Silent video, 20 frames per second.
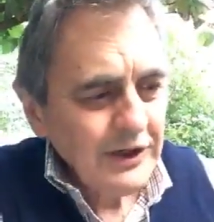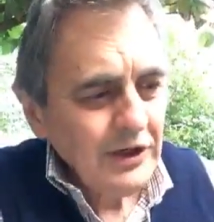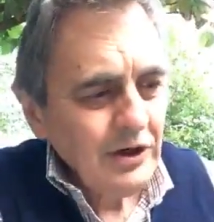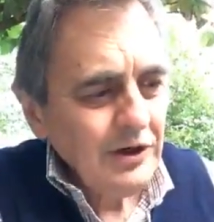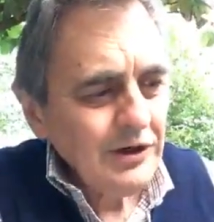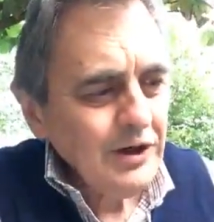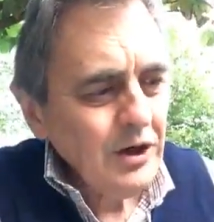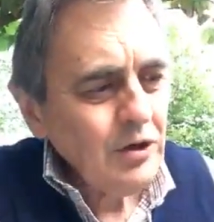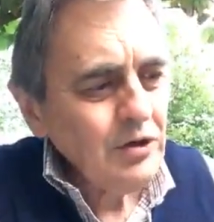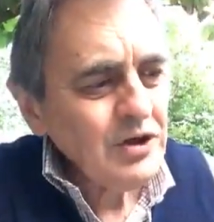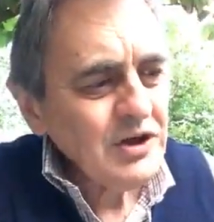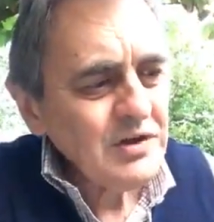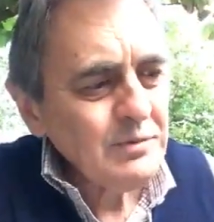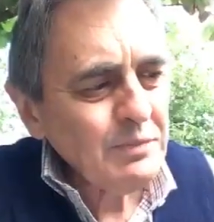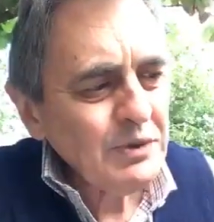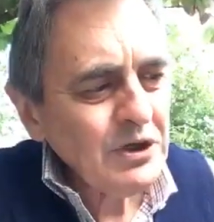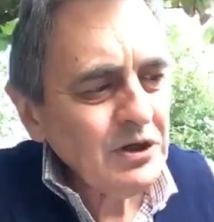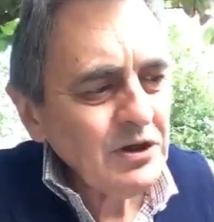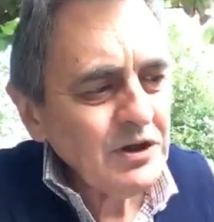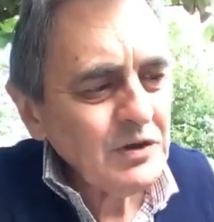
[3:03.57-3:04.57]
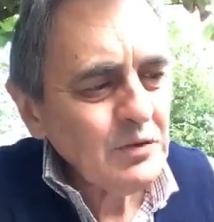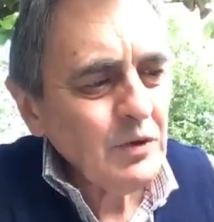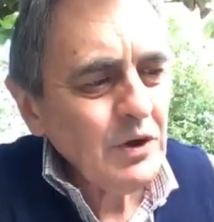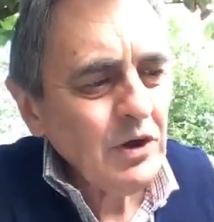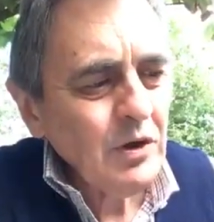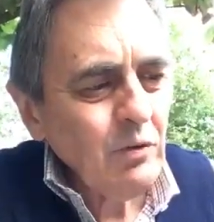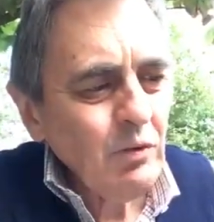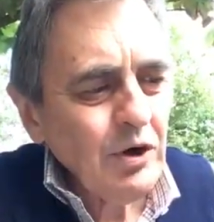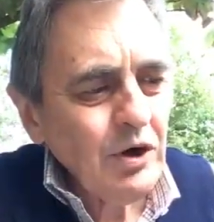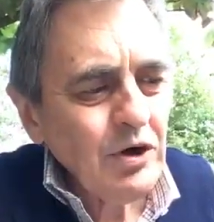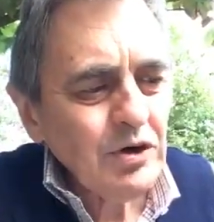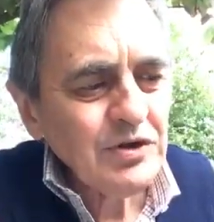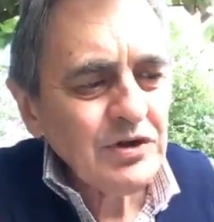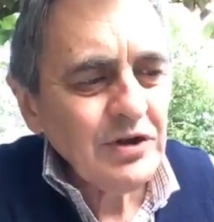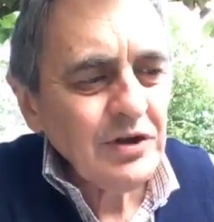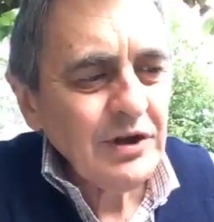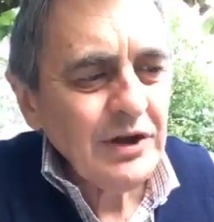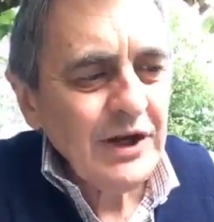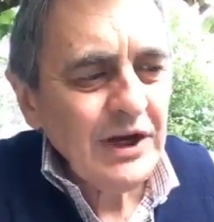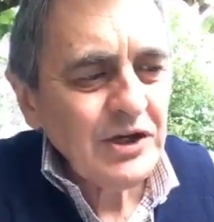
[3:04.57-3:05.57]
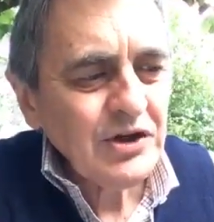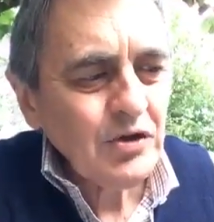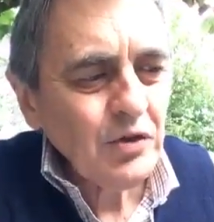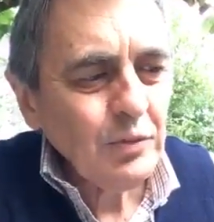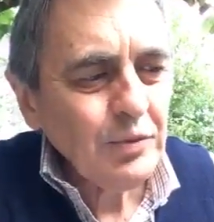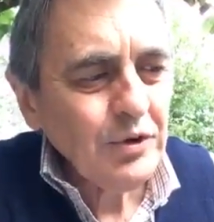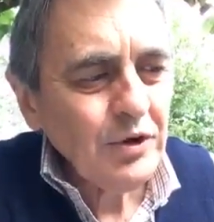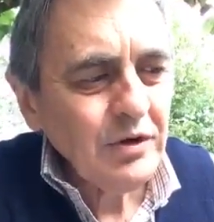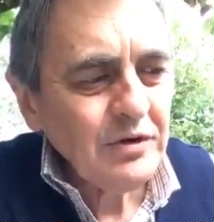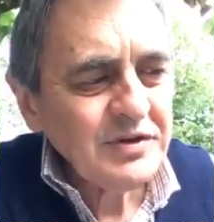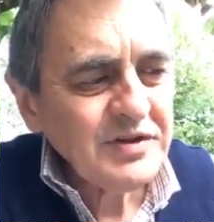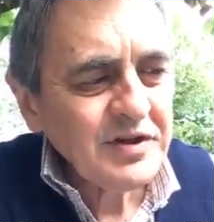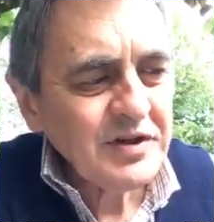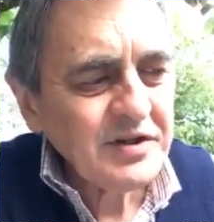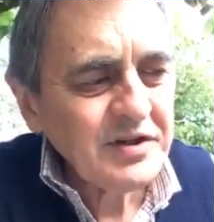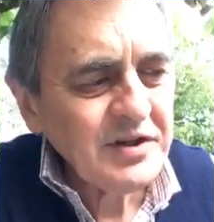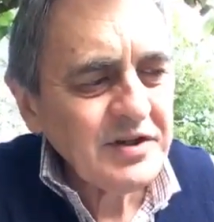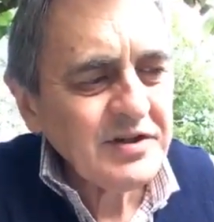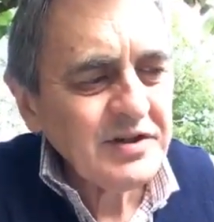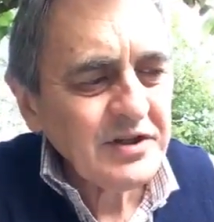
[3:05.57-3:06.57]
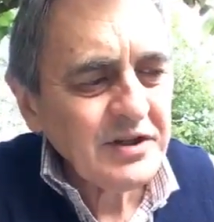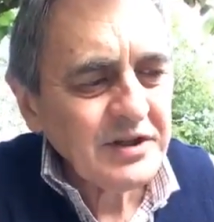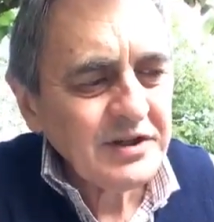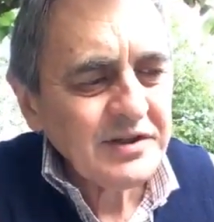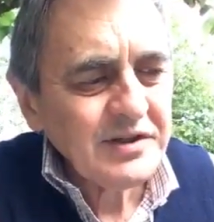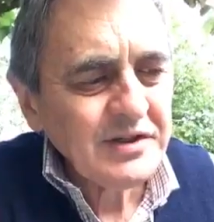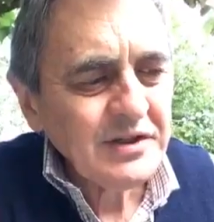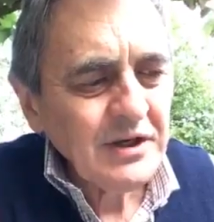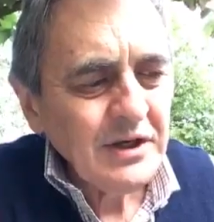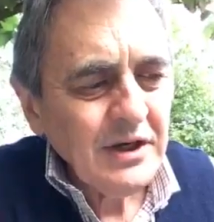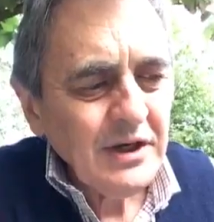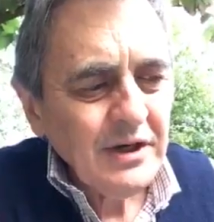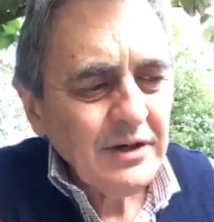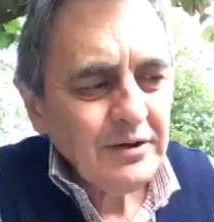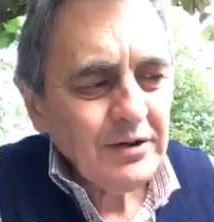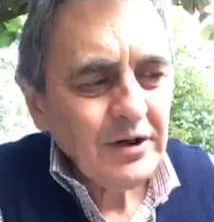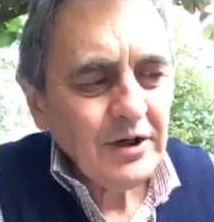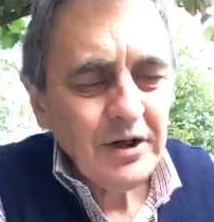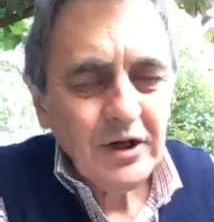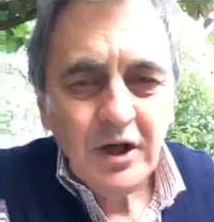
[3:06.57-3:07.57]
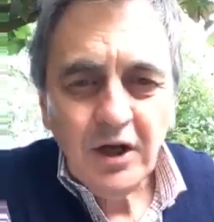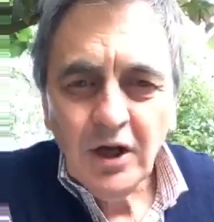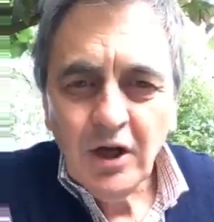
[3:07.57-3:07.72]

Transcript: And I know this because when I went on to the National Bureau of Statistics, right,